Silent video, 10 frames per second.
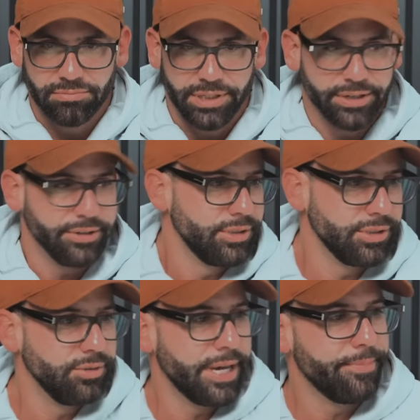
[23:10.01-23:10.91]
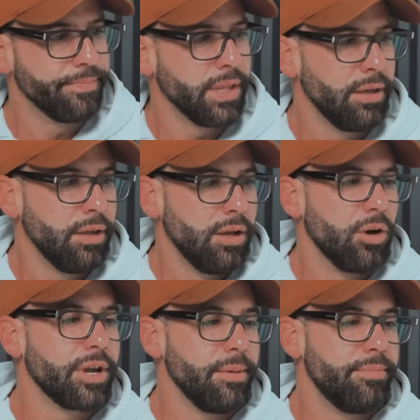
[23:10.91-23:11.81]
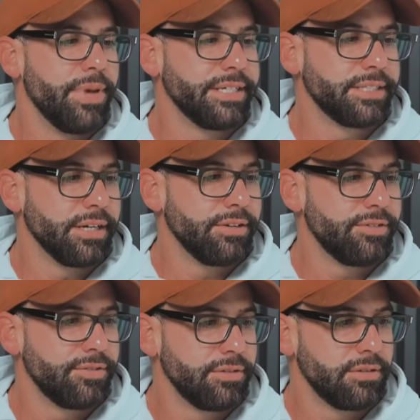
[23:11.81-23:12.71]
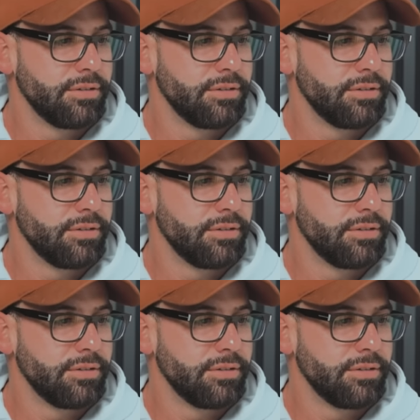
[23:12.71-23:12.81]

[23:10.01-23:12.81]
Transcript: Here, just do that. Okay, bench stuff.